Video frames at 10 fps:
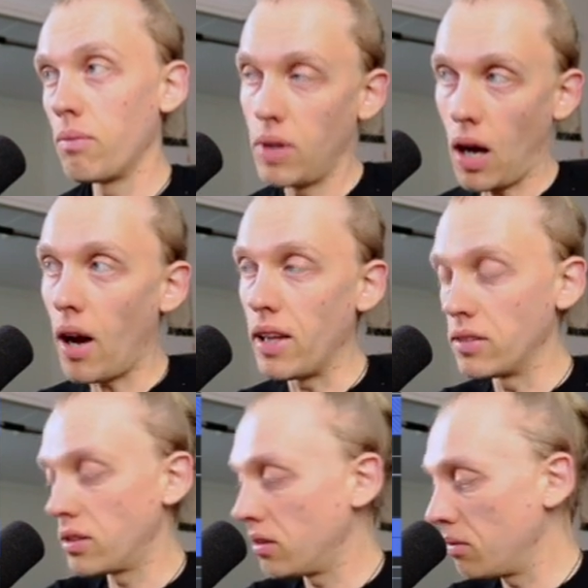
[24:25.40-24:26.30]
the
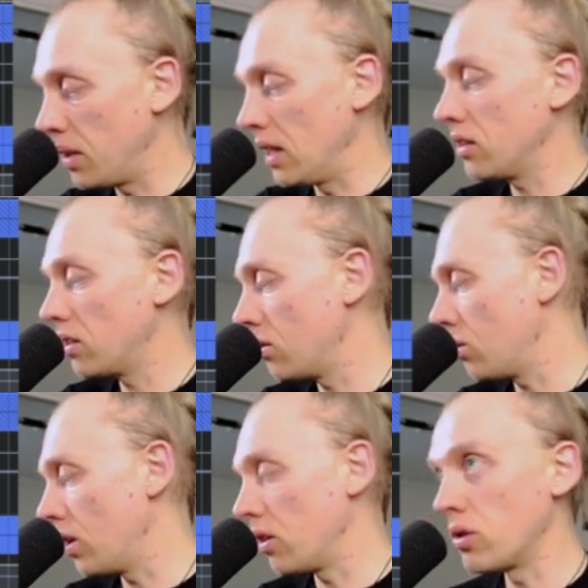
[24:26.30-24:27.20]
highest peaks,
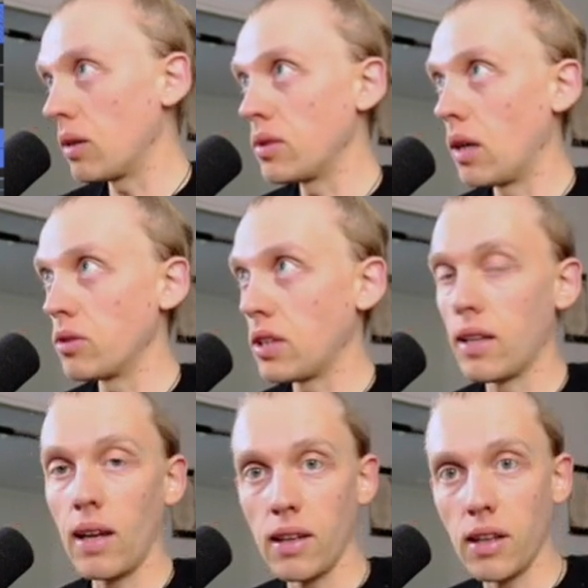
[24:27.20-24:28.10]
what you sometimes
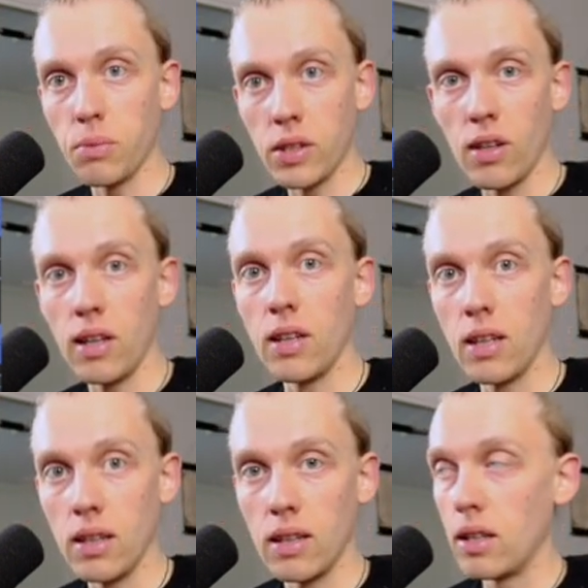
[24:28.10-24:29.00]
get, like especially in
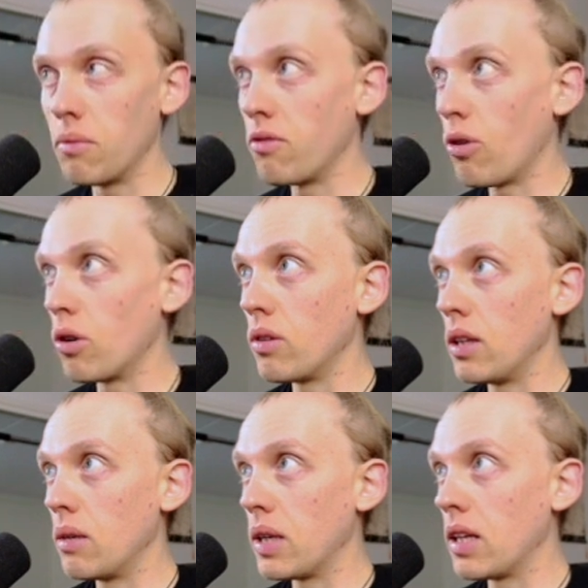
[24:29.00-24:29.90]

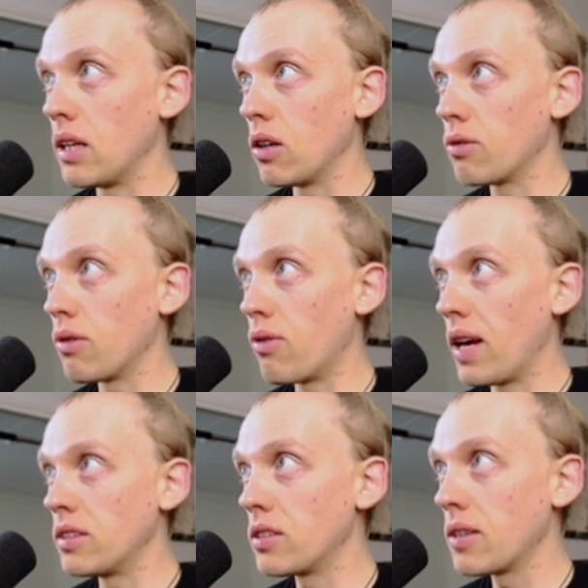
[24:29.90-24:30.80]
the beginning of a
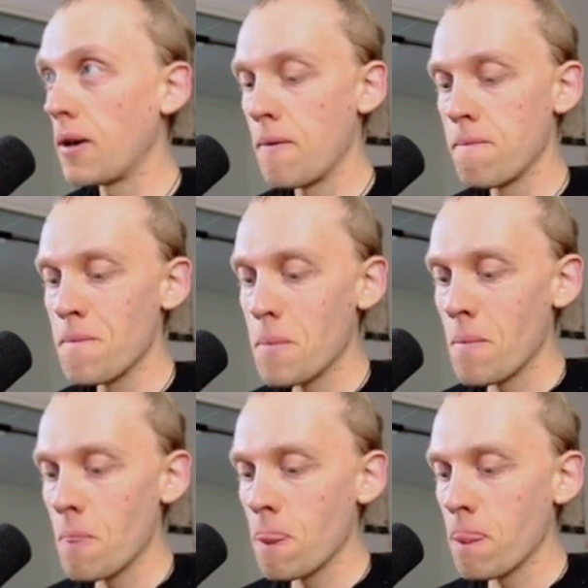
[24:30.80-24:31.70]
phrase.
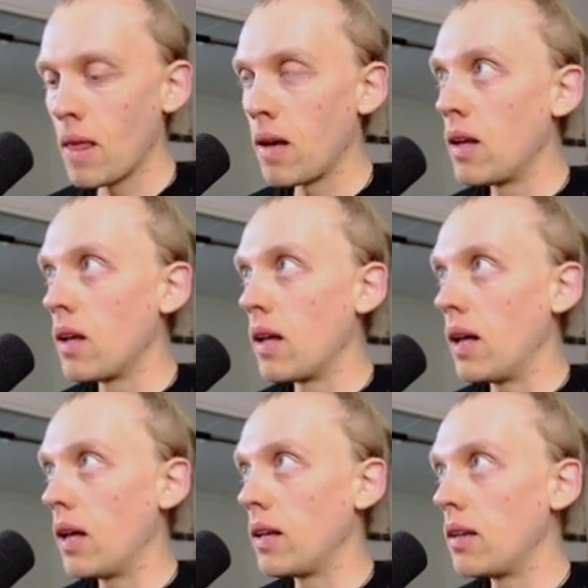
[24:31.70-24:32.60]

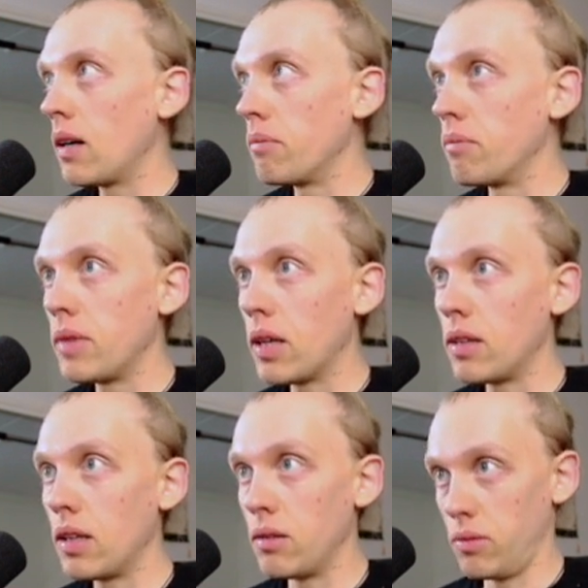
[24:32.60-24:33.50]
And yeah,
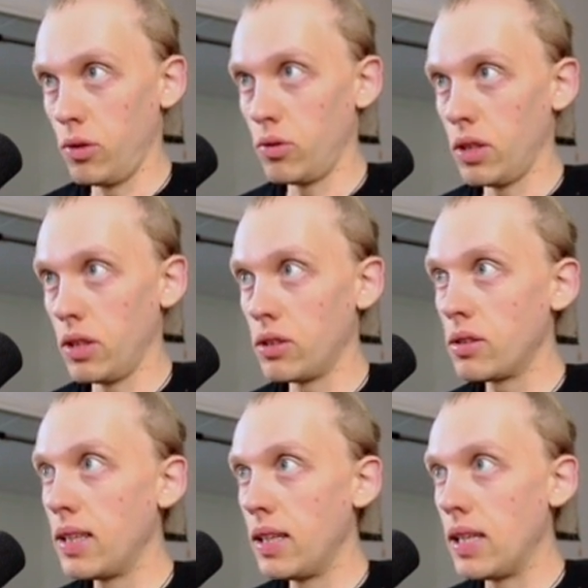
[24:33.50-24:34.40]
then using
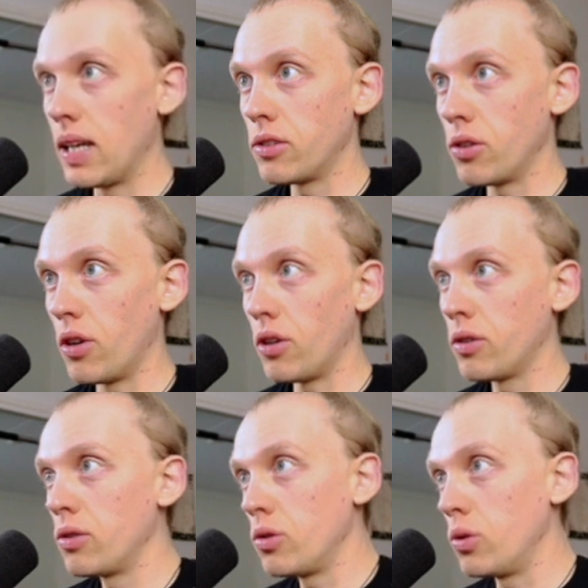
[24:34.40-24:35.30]
this de-esser
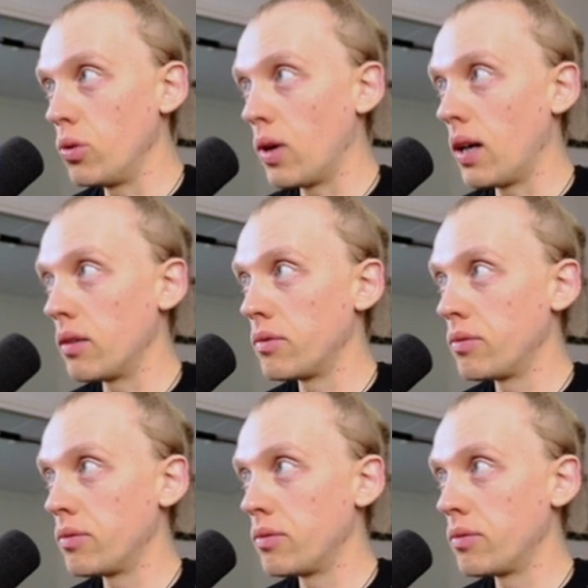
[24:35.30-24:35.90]
to